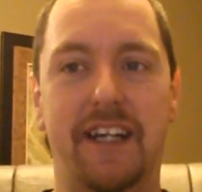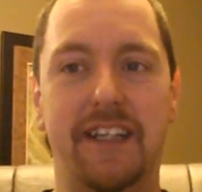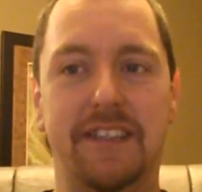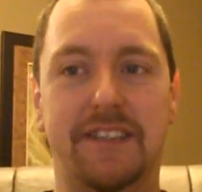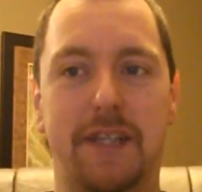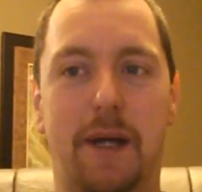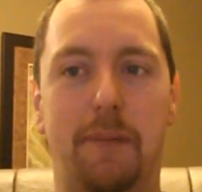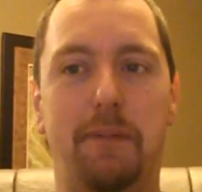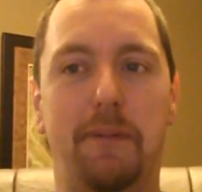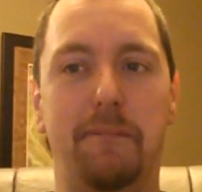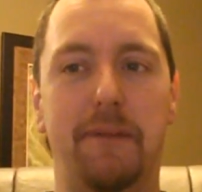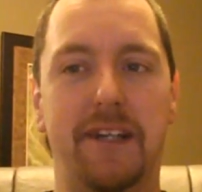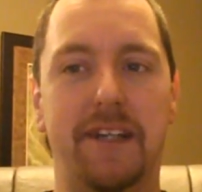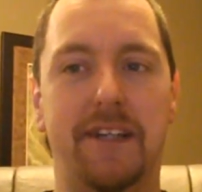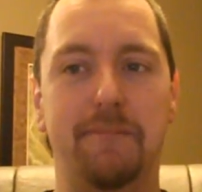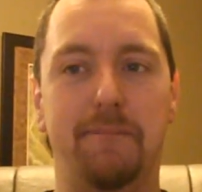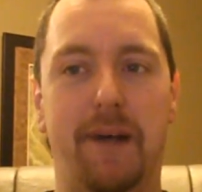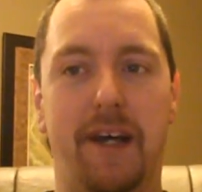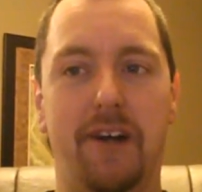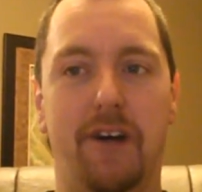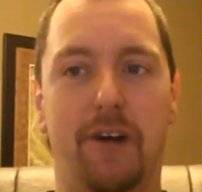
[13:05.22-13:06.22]
diet
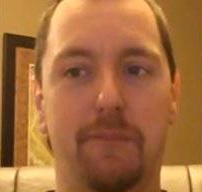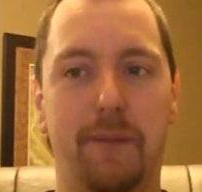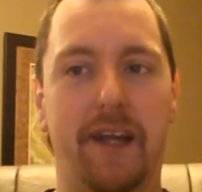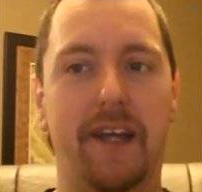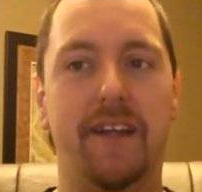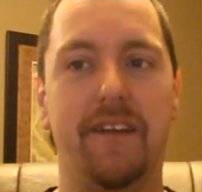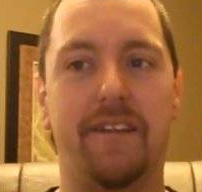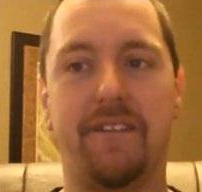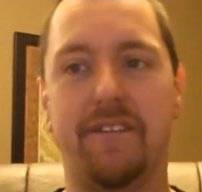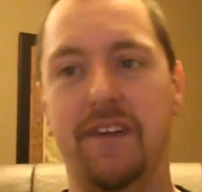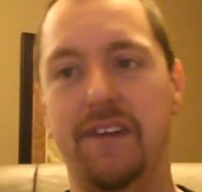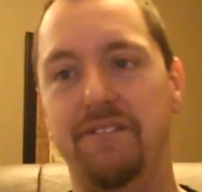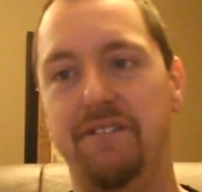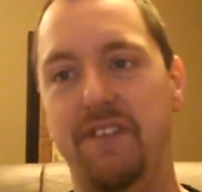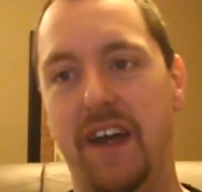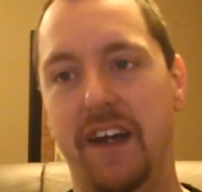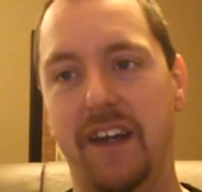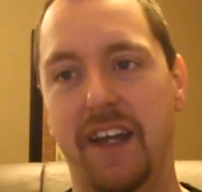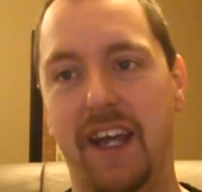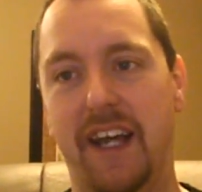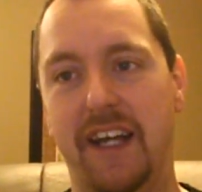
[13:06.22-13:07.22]
supplemented by omega-3
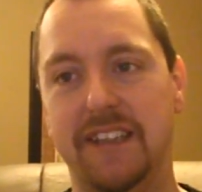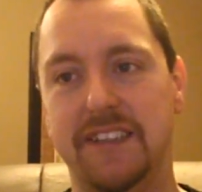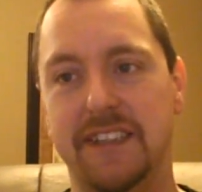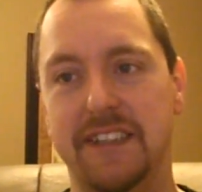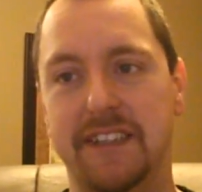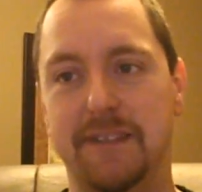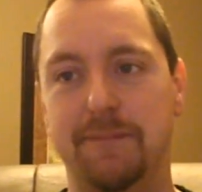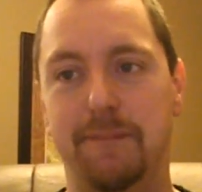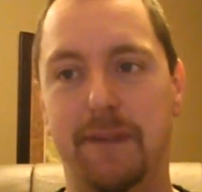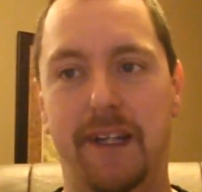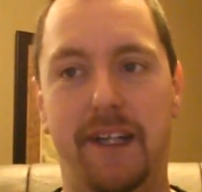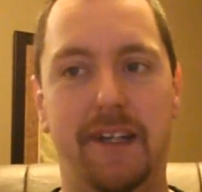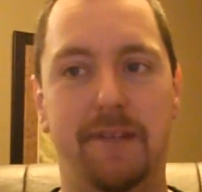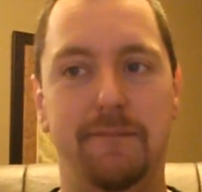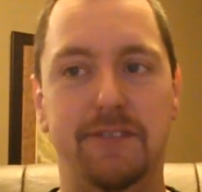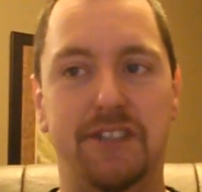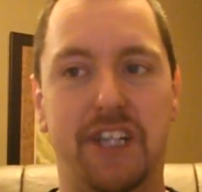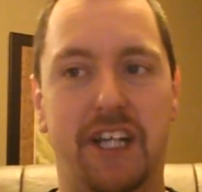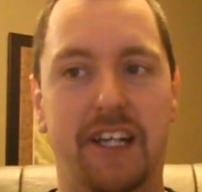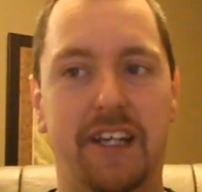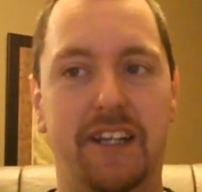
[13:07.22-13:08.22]
fatty acids and
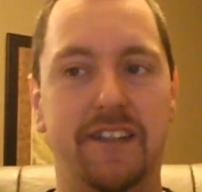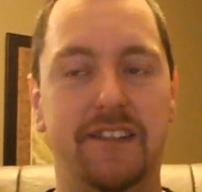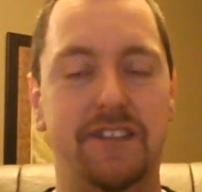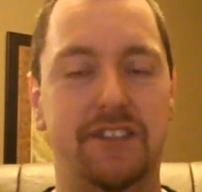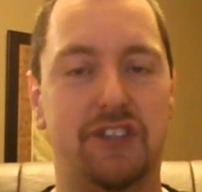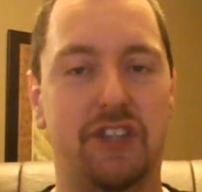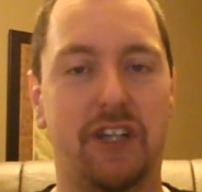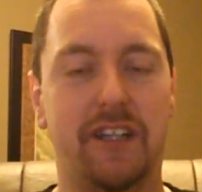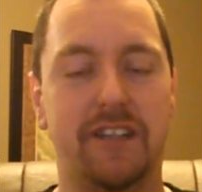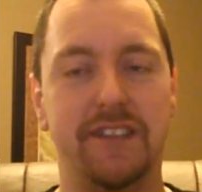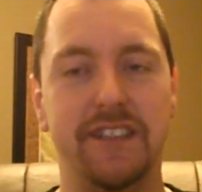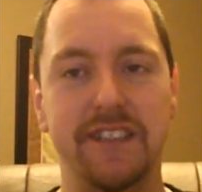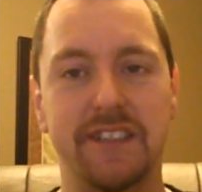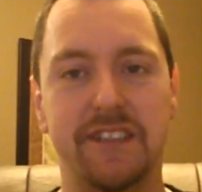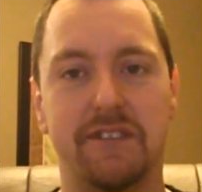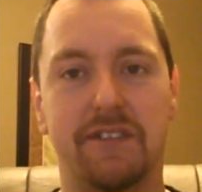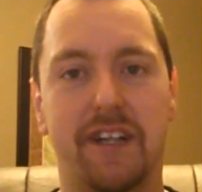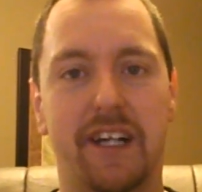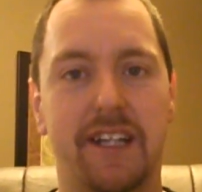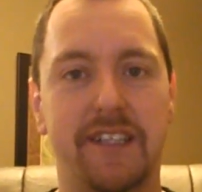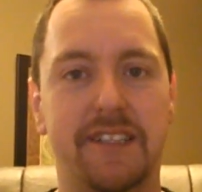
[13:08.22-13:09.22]
medium-chain
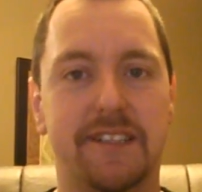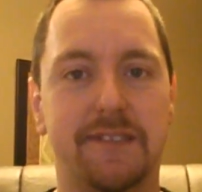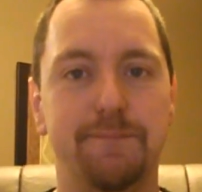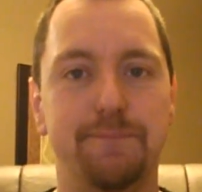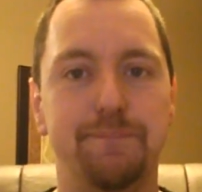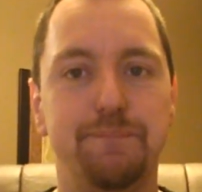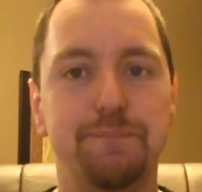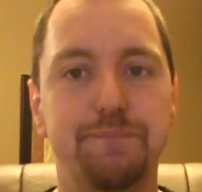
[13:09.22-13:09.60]
triglycerides.